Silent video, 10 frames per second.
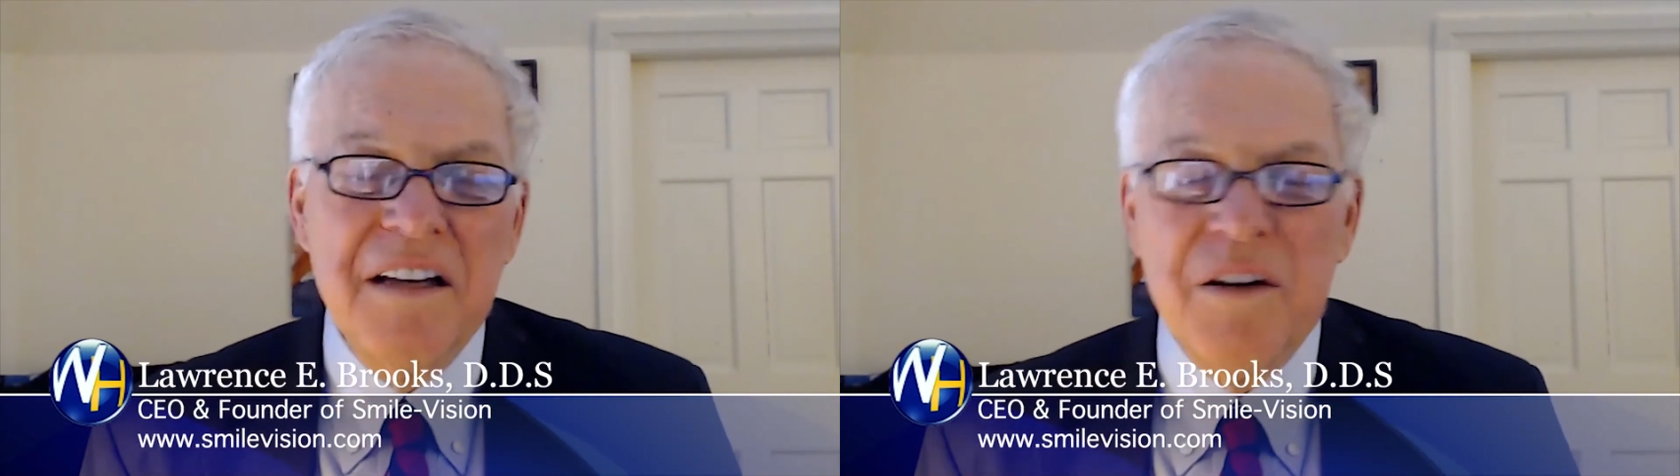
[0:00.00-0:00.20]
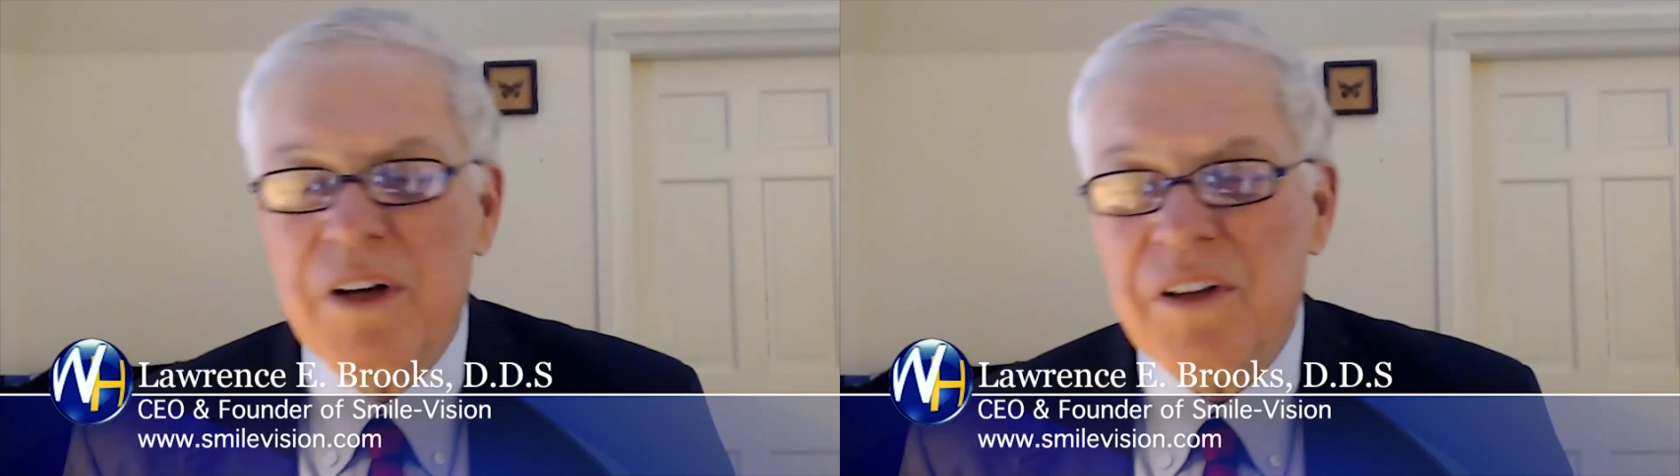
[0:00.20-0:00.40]

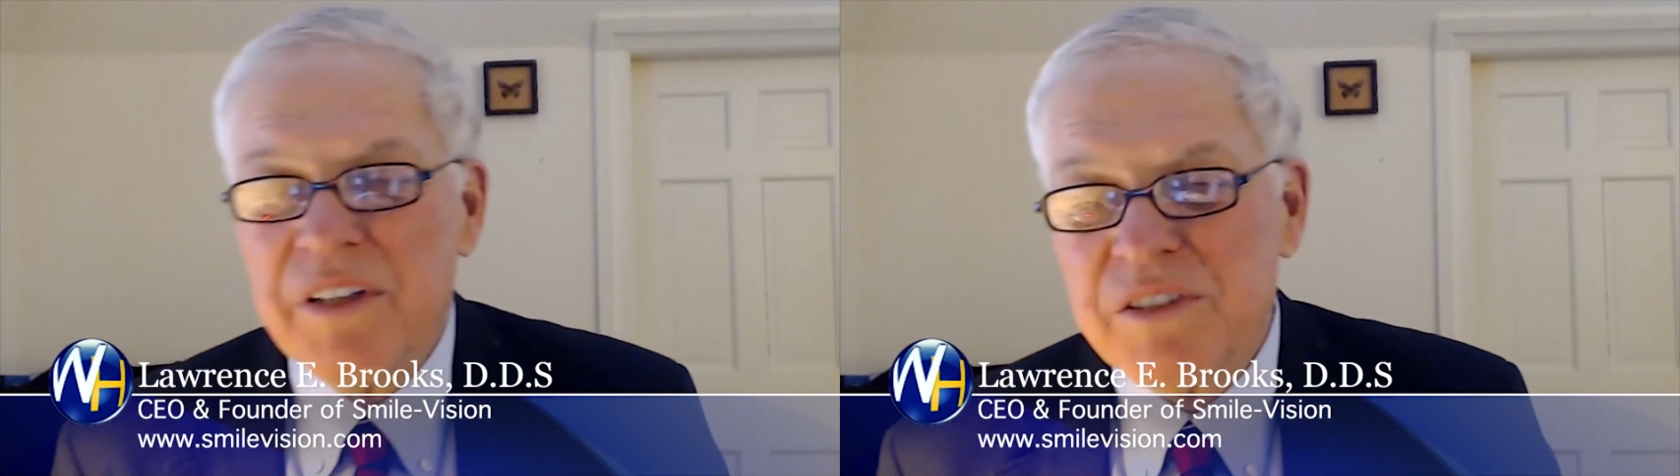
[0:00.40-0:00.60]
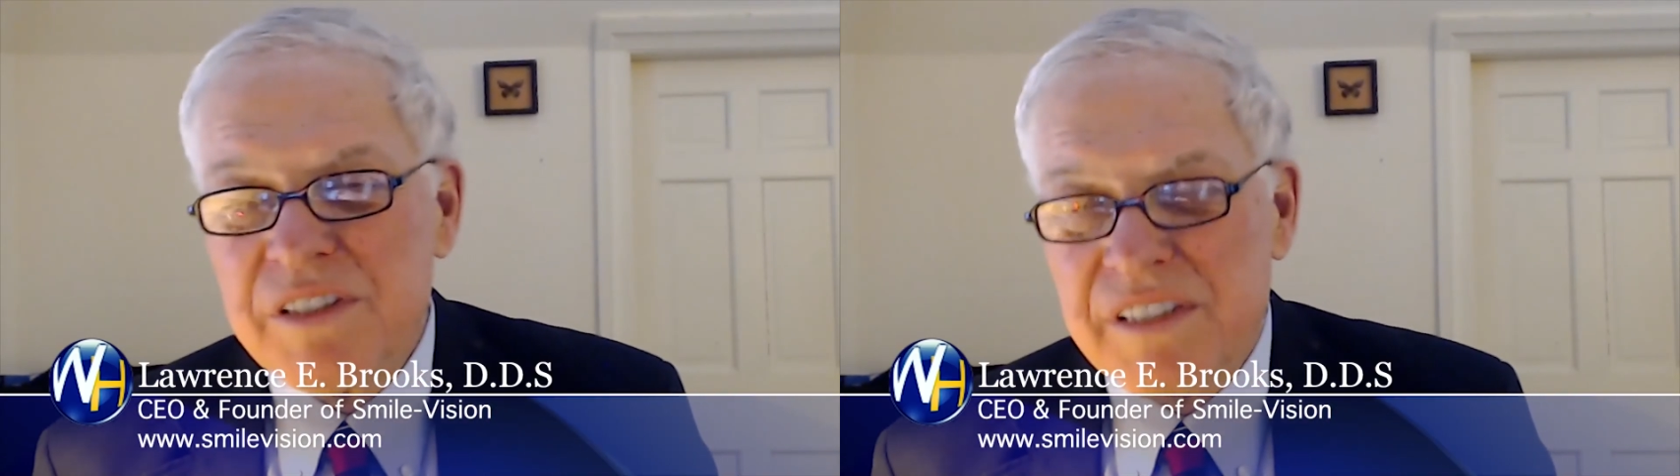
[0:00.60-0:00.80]
Well,
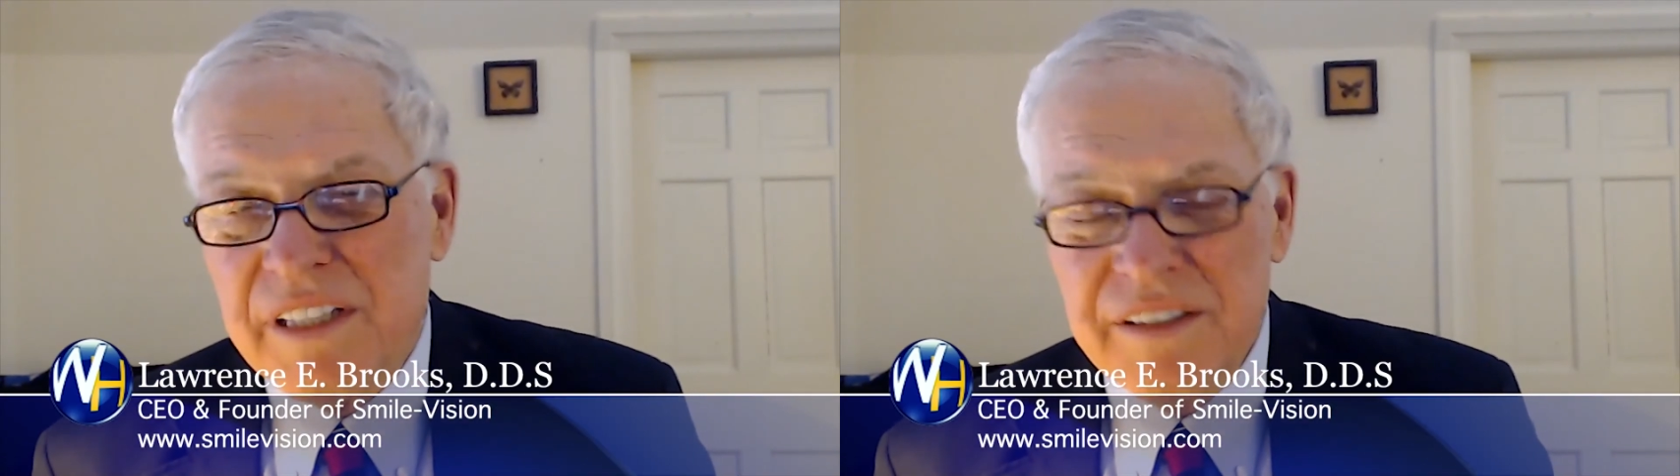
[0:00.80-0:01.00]
here's